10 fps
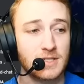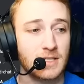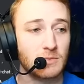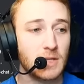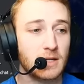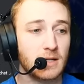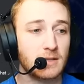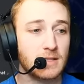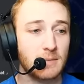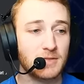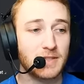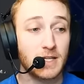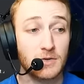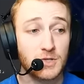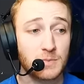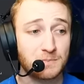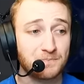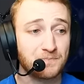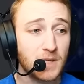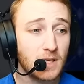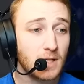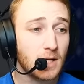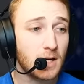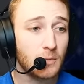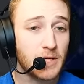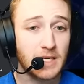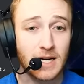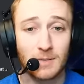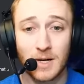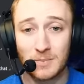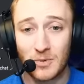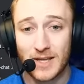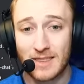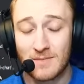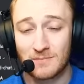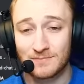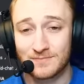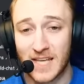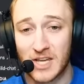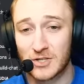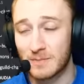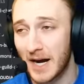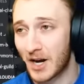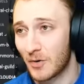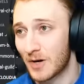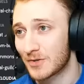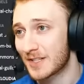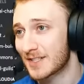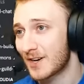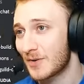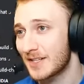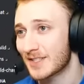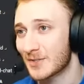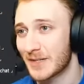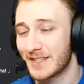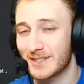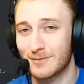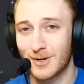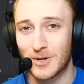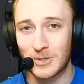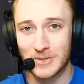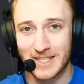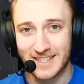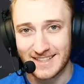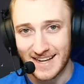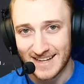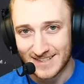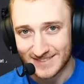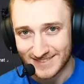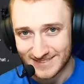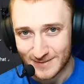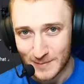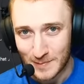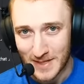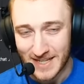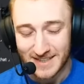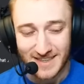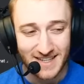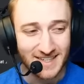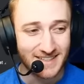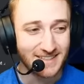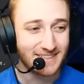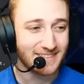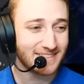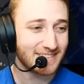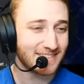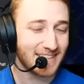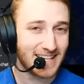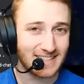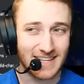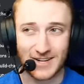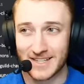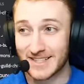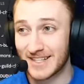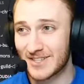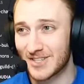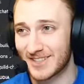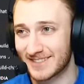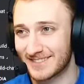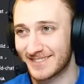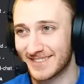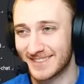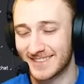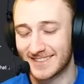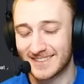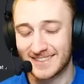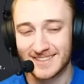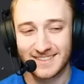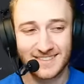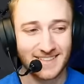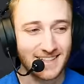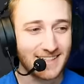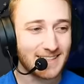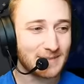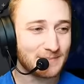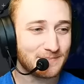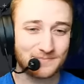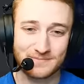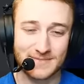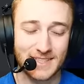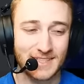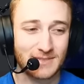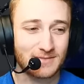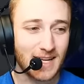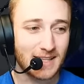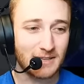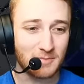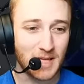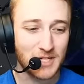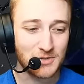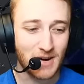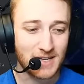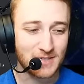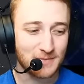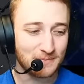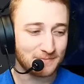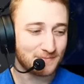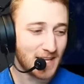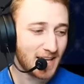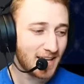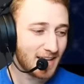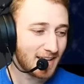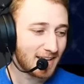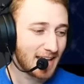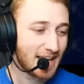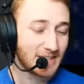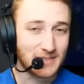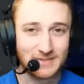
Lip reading: to see what types of videos we can come up with. Thank you to my co-host, as always, Tweacz, for holding it down, being the last Cloudia teacher that, I love plagiarizing. And